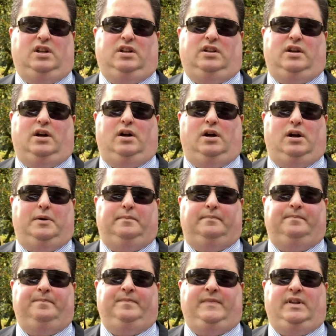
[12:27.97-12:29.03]

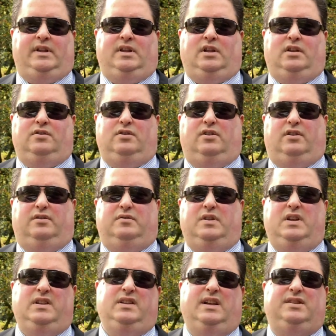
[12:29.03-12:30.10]
you know,
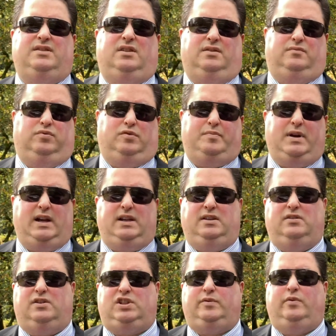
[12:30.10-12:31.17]
yes, I would pay
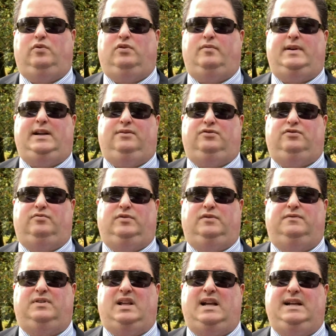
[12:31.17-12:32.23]
a small amount to remove
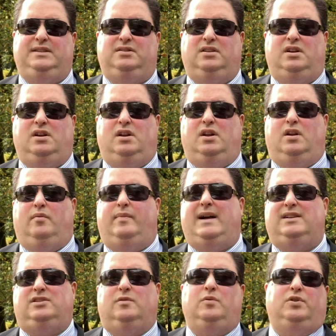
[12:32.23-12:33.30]
the ads, but
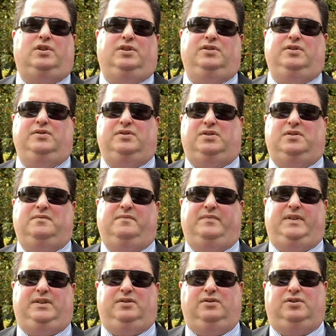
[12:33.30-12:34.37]
as I'm not going to use the
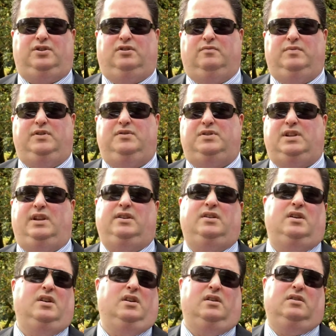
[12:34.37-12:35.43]
YouTube Music,
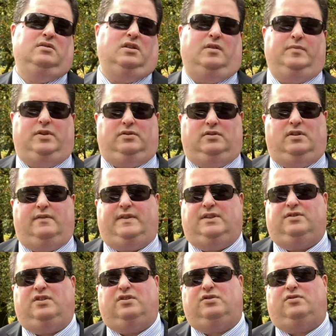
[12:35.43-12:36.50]
I've
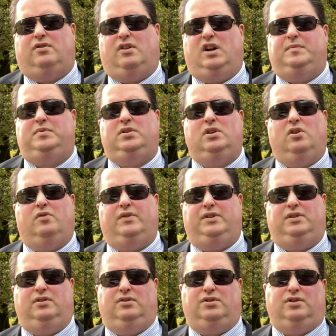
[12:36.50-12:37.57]
unsubscribed on the
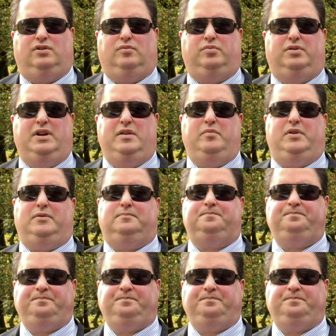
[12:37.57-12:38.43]
YouTube Premium.